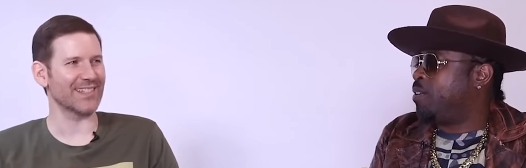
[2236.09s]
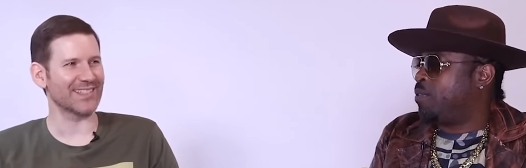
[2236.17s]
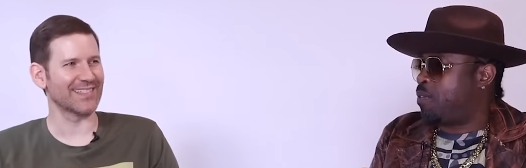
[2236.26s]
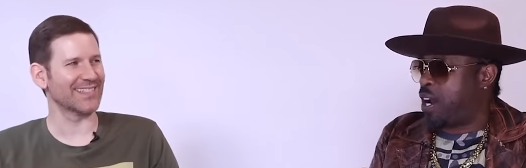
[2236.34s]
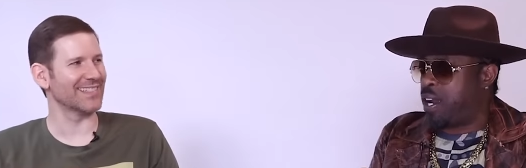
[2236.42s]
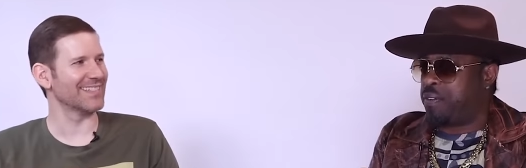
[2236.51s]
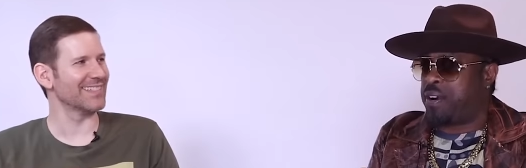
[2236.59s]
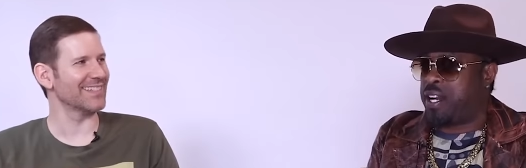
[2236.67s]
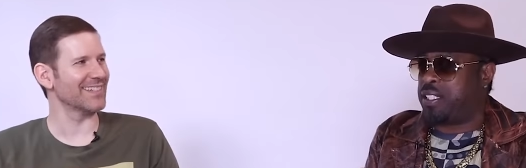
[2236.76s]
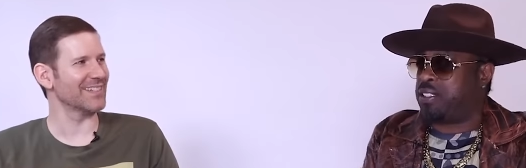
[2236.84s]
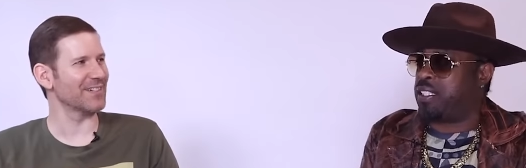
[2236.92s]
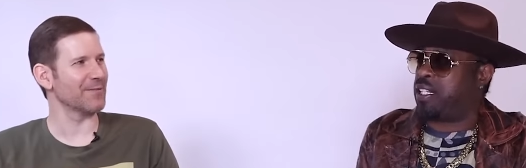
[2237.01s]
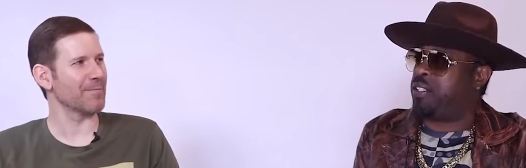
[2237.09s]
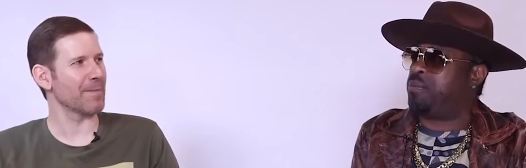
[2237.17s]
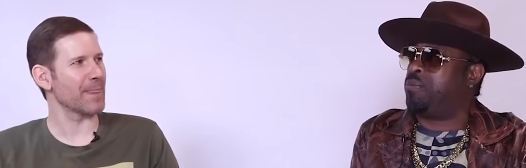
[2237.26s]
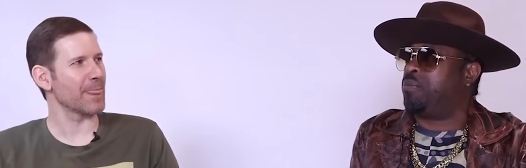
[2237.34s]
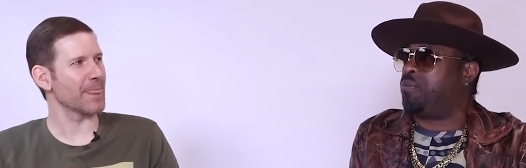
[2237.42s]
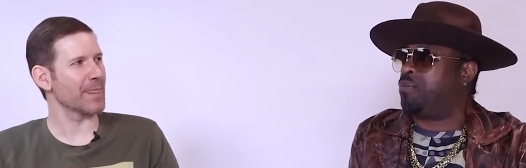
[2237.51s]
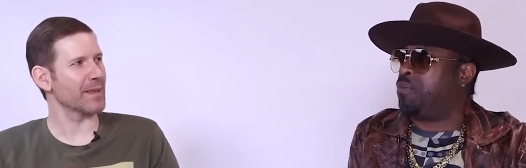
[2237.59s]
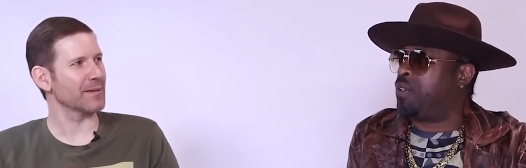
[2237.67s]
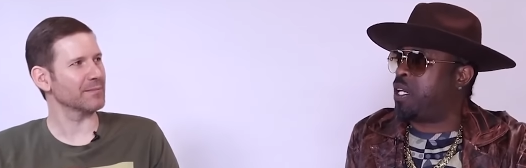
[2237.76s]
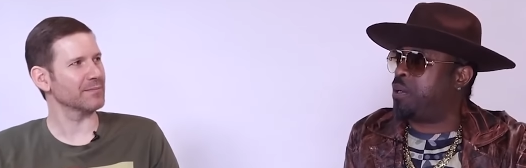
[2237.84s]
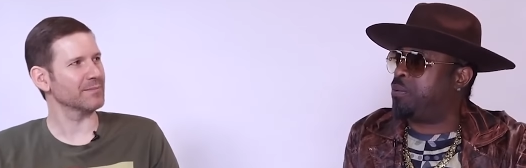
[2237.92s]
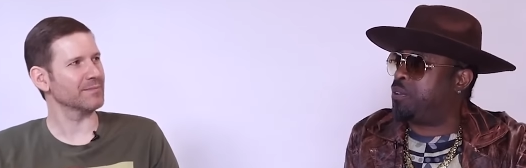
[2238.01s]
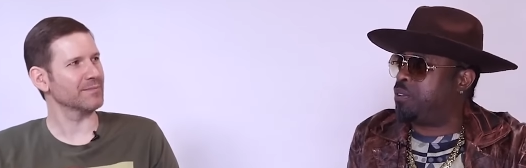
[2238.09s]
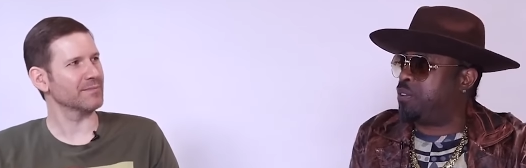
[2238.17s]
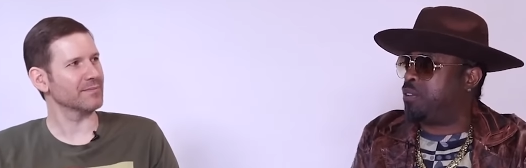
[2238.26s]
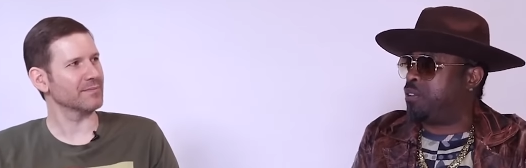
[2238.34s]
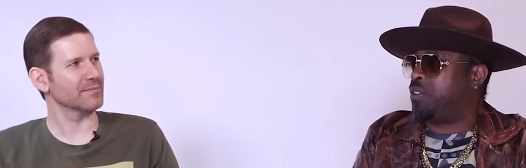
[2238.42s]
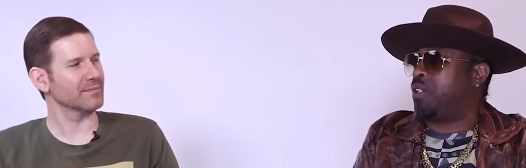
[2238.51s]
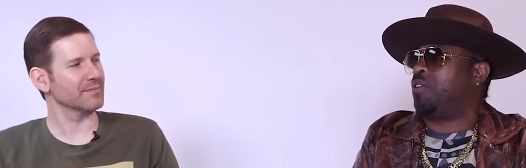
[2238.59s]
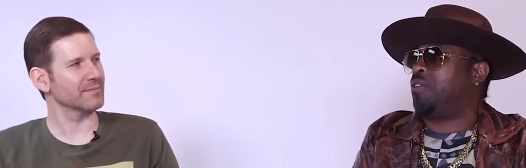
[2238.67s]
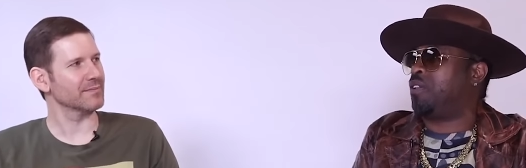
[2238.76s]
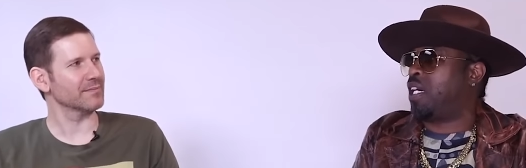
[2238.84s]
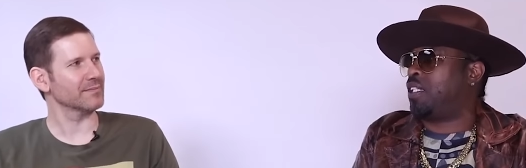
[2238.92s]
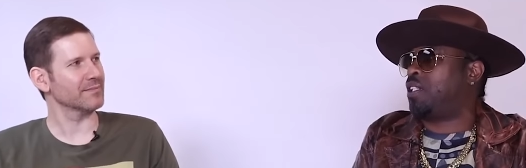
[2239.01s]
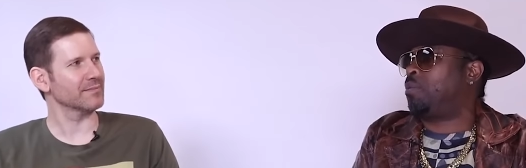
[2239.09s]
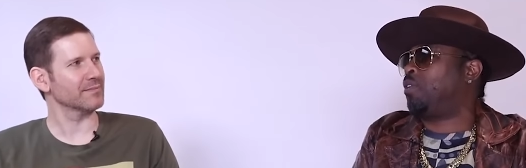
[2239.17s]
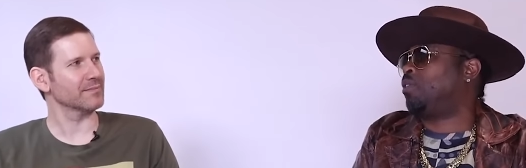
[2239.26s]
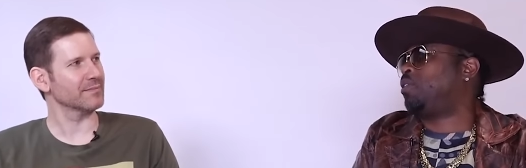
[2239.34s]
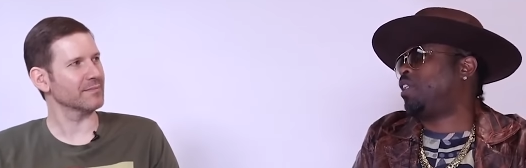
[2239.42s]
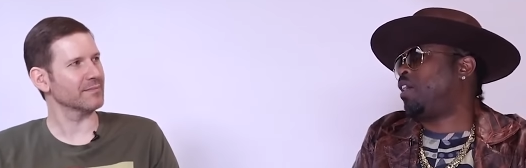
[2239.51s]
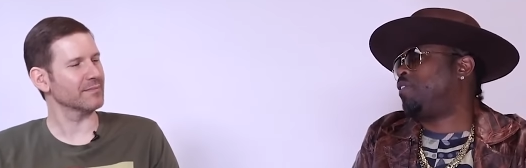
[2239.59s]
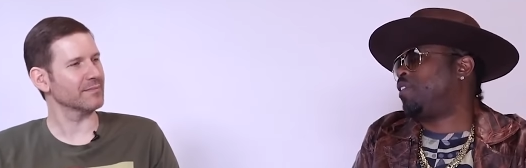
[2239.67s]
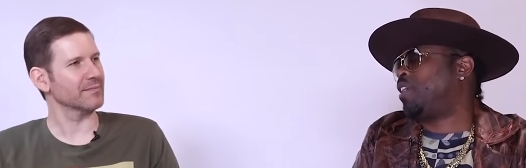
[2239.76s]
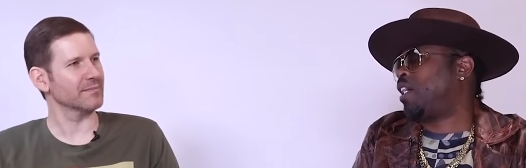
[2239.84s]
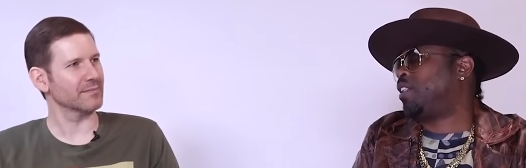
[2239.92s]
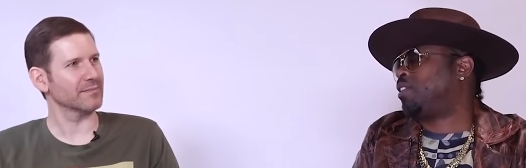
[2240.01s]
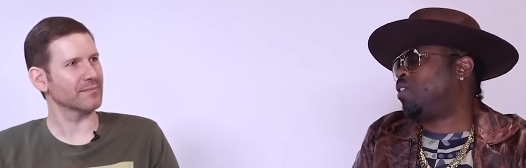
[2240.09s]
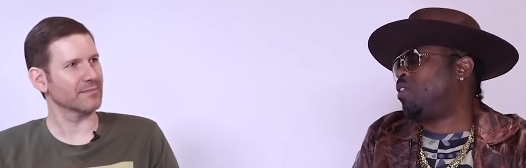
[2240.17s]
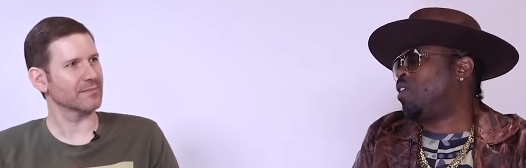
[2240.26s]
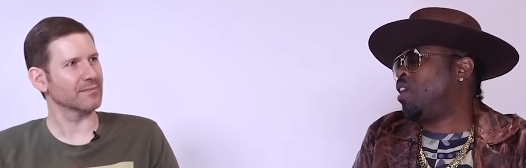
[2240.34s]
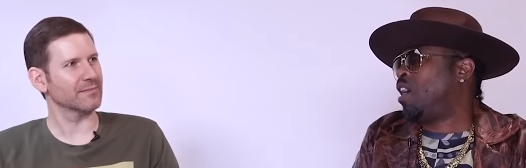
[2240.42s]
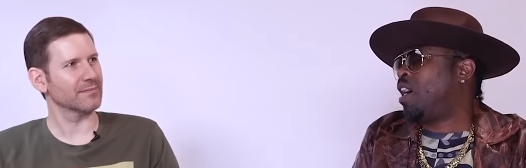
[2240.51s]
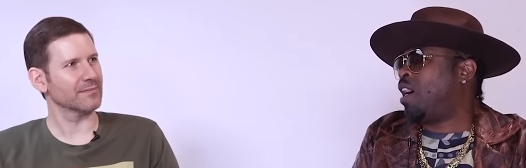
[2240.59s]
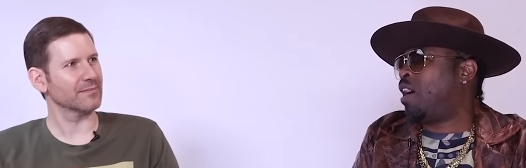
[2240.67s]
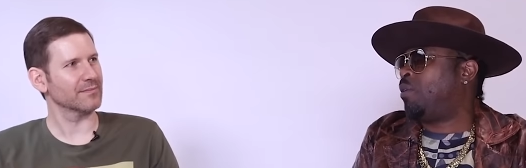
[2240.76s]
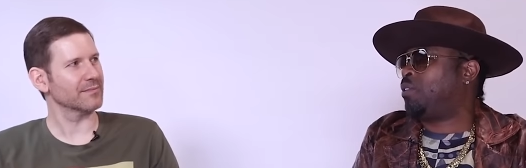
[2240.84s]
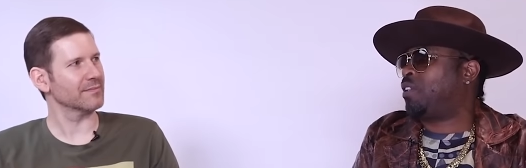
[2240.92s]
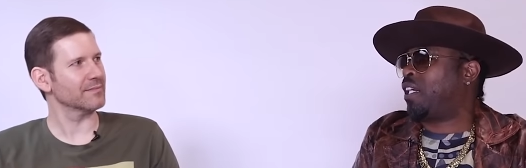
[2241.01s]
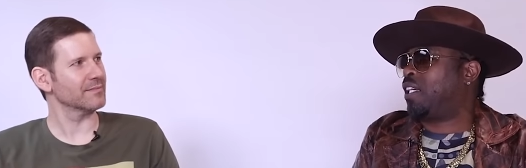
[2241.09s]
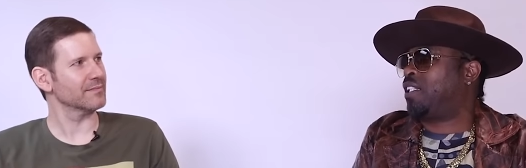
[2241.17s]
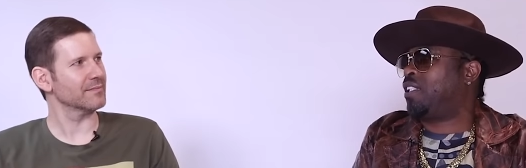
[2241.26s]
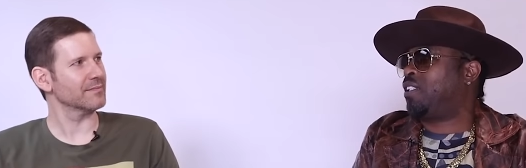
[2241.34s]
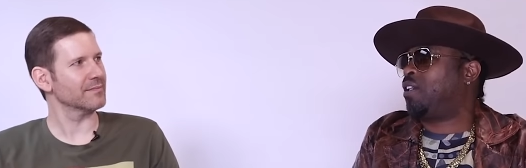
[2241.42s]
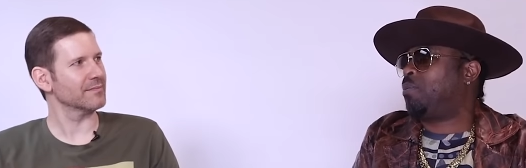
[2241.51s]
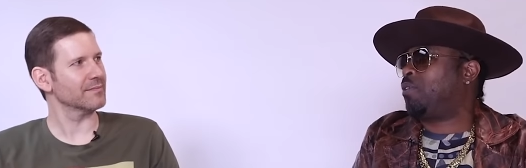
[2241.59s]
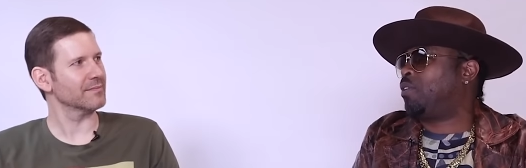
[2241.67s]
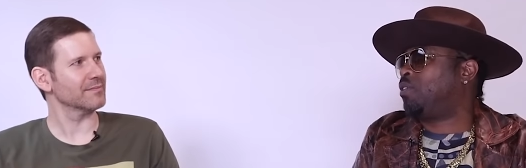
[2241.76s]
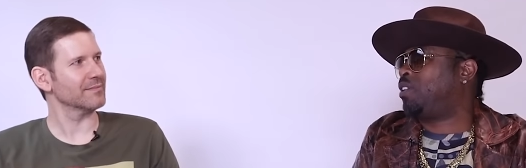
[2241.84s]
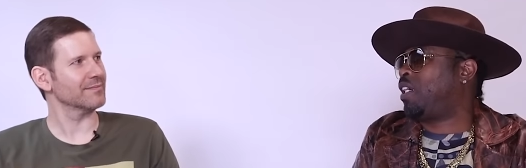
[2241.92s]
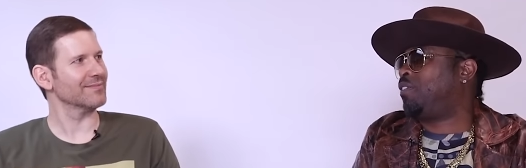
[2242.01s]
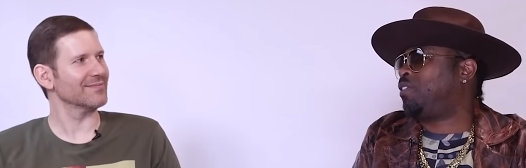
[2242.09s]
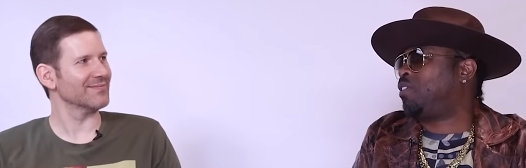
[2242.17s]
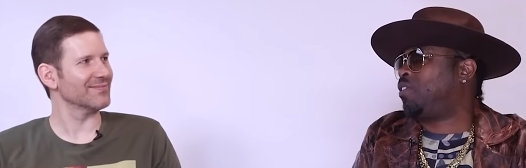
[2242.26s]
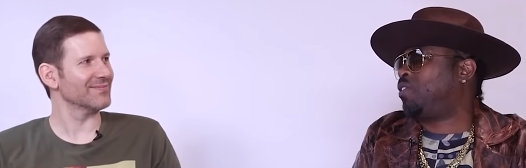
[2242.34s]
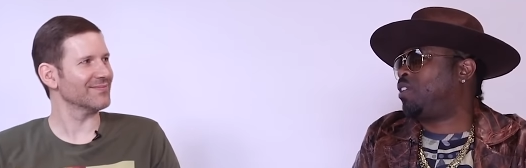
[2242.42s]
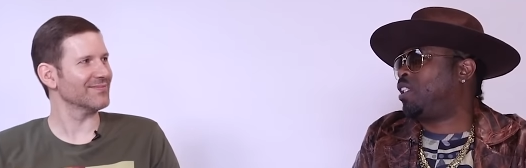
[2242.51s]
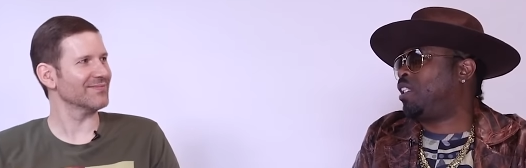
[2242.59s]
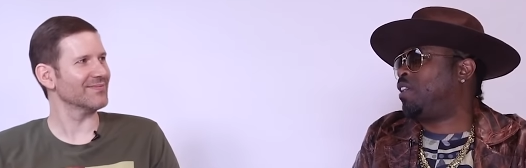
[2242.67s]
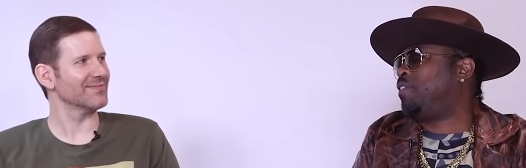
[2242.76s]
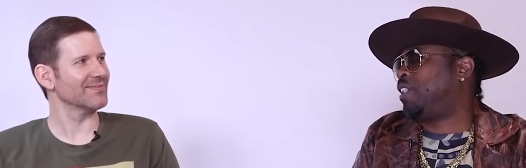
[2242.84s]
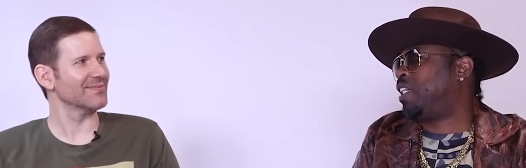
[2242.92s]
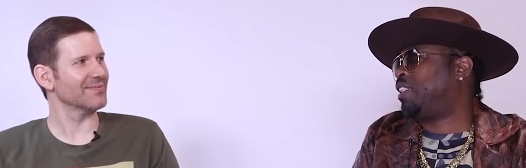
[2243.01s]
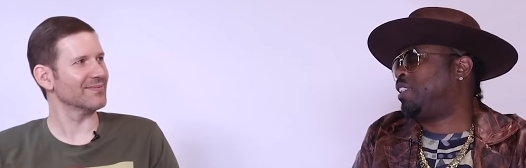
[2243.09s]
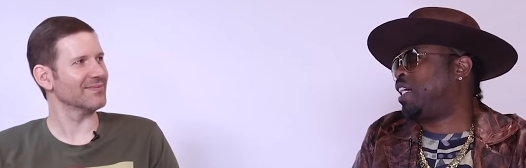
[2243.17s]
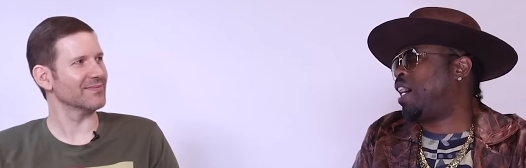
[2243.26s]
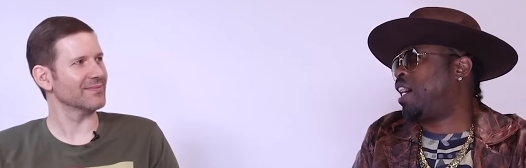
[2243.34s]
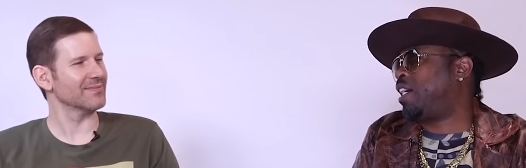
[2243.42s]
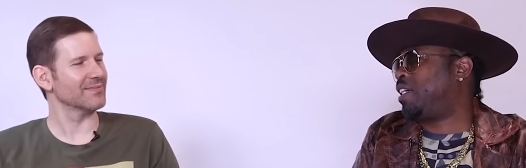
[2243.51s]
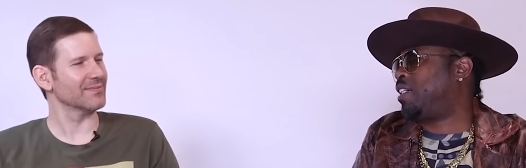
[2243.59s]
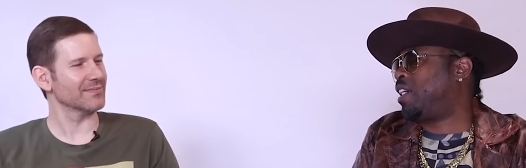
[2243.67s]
Speaker 1: yes. Right, right. Yeah. It's like the when they was, you know, like 007, like so I was like in the 007, so the live and let die.